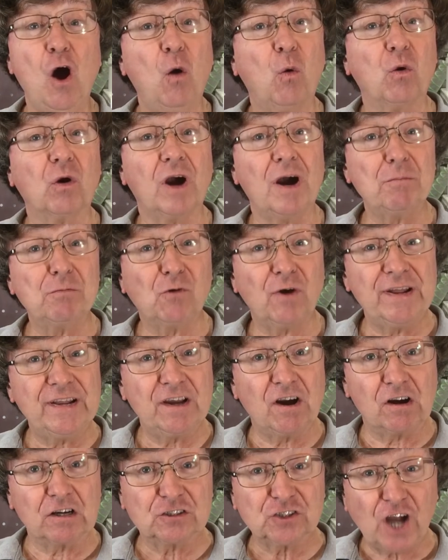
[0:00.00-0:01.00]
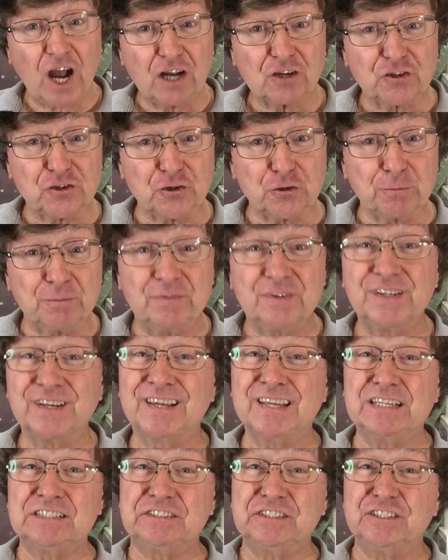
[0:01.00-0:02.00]
We're upgrading our shock tube to
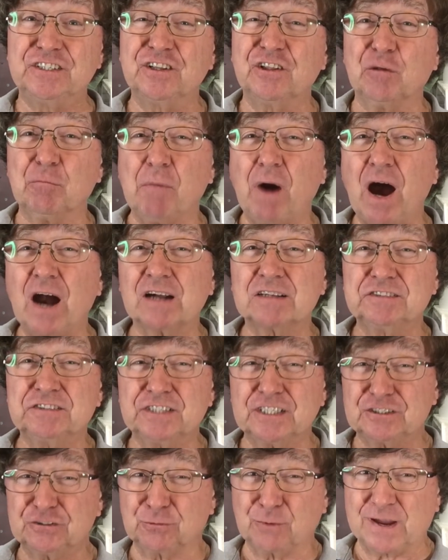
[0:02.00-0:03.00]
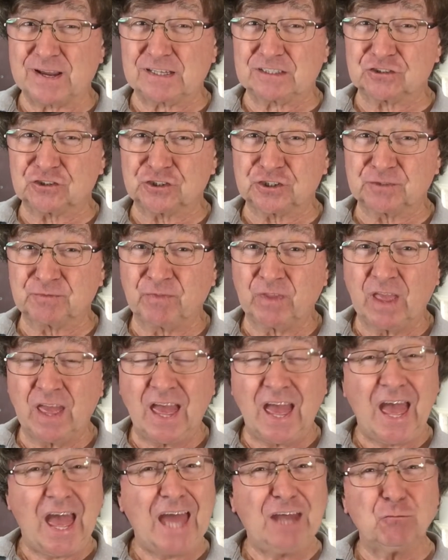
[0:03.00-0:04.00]
get us into the Mach 6 range,
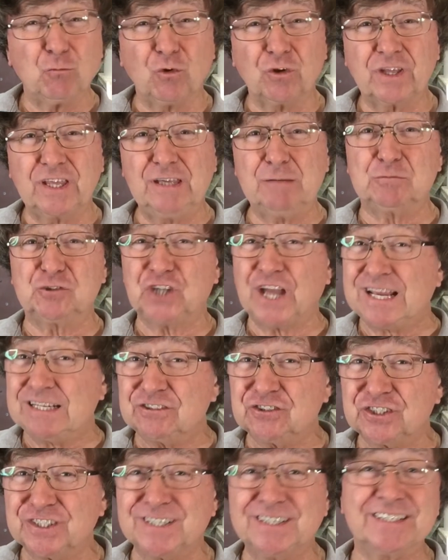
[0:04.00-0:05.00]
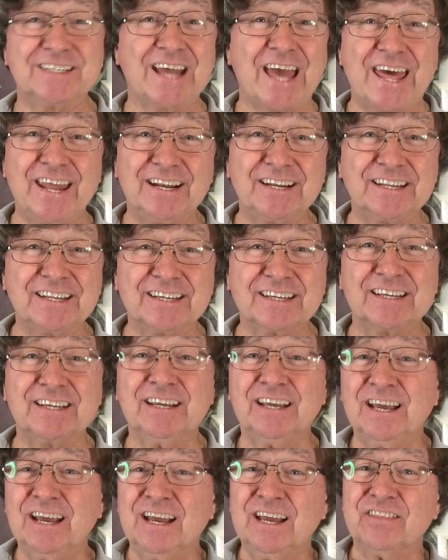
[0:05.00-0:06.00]
and we'll keep changing and editing
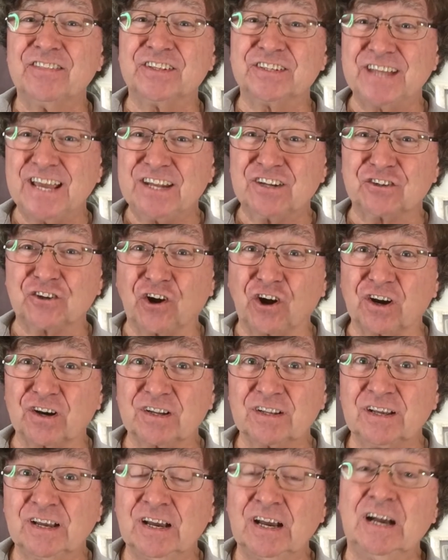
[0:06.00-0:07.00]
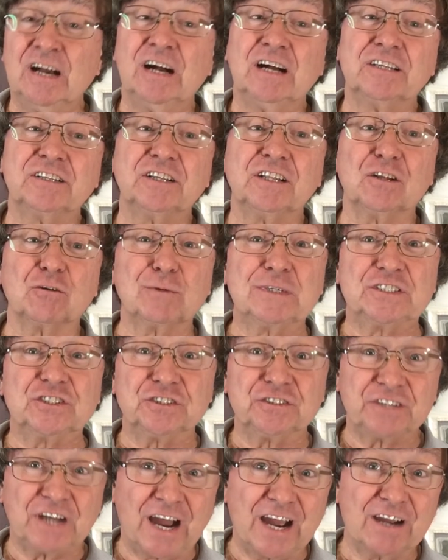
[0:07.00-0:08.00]
the Data Dart until it
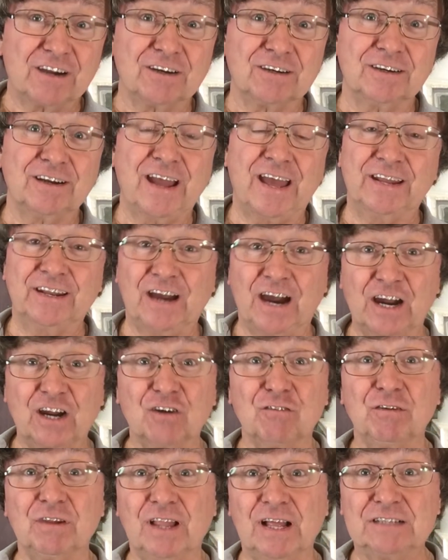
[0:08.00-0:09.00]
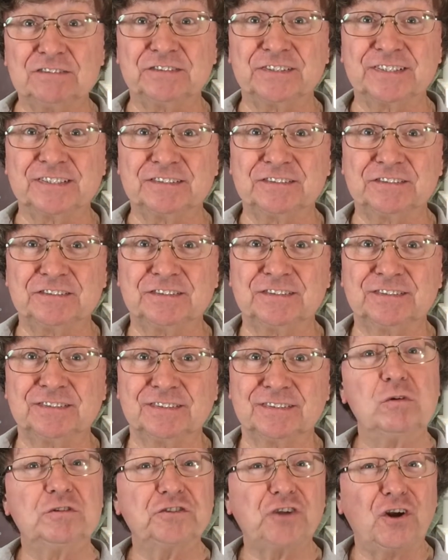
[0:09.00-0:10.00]
reaches higher and higher velocities.
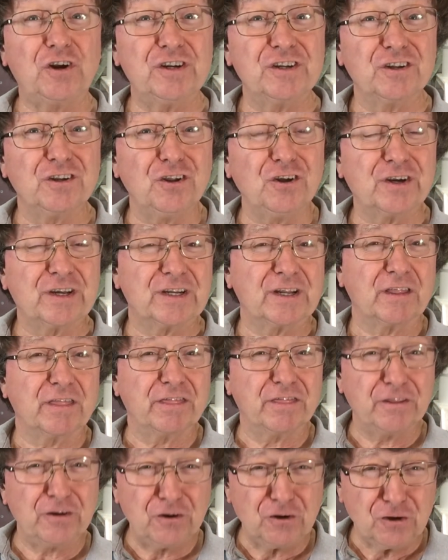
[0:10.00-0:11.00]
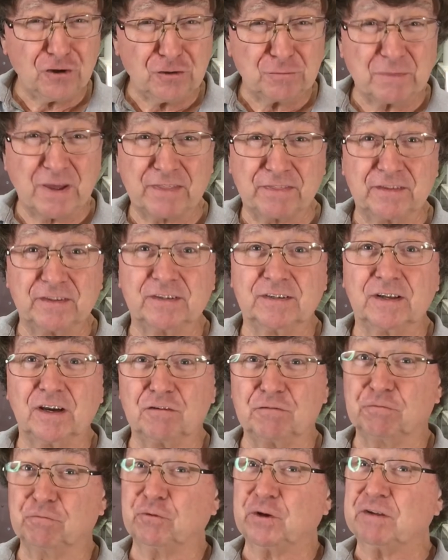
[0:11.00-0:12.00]
We're starting to look at a third method
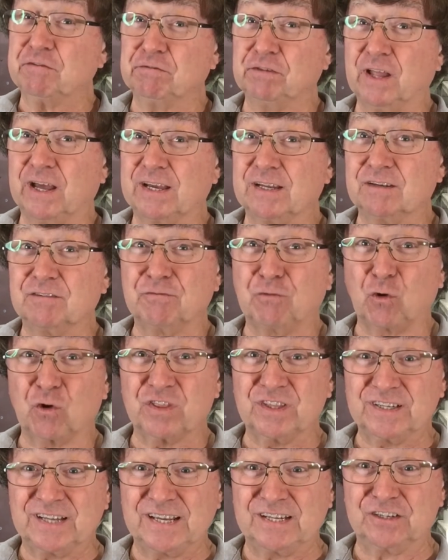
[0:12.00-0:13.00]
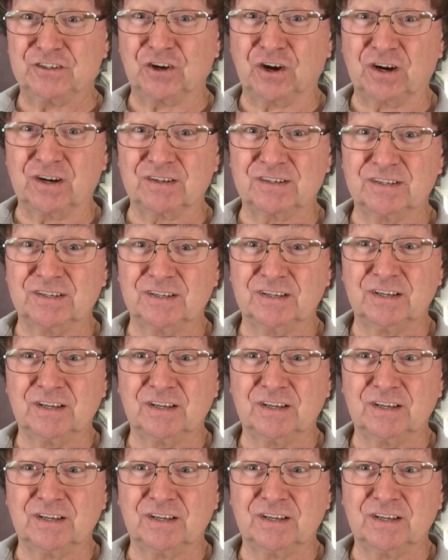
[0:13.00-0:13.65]
of free flight for the Data Dart.